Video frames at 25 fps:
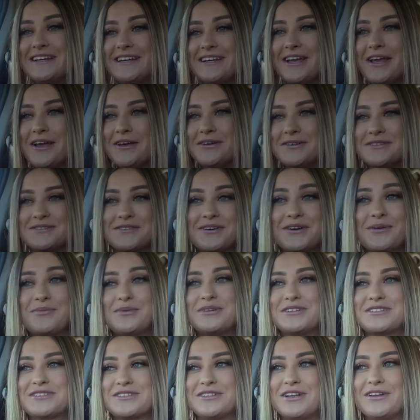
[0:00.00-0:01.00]
yeah, so we're
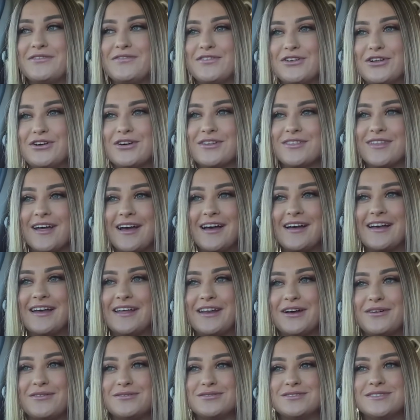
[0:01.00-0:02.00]
just gonna vlog that
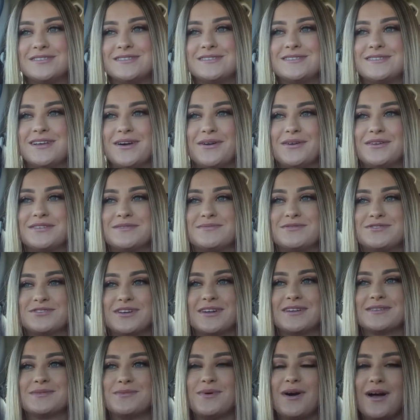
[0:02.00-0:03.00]
and I will just tell you some
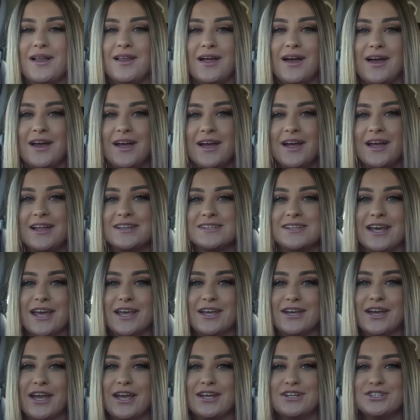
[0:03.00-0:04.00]
tricks while I
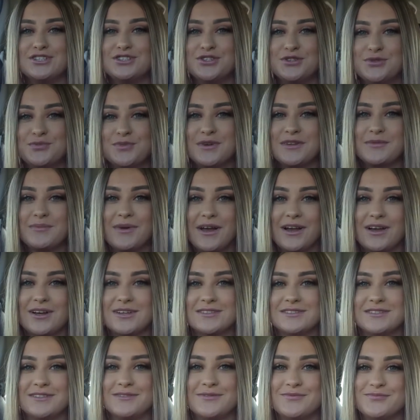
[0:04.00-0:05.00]
take a shoot with my
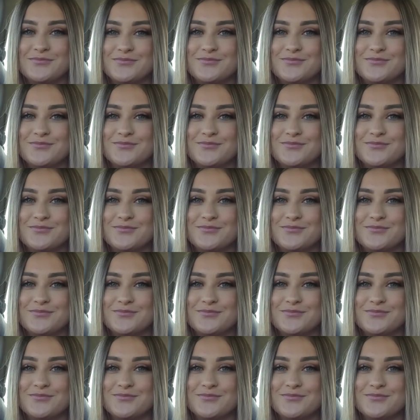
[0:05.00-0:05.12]
cousin.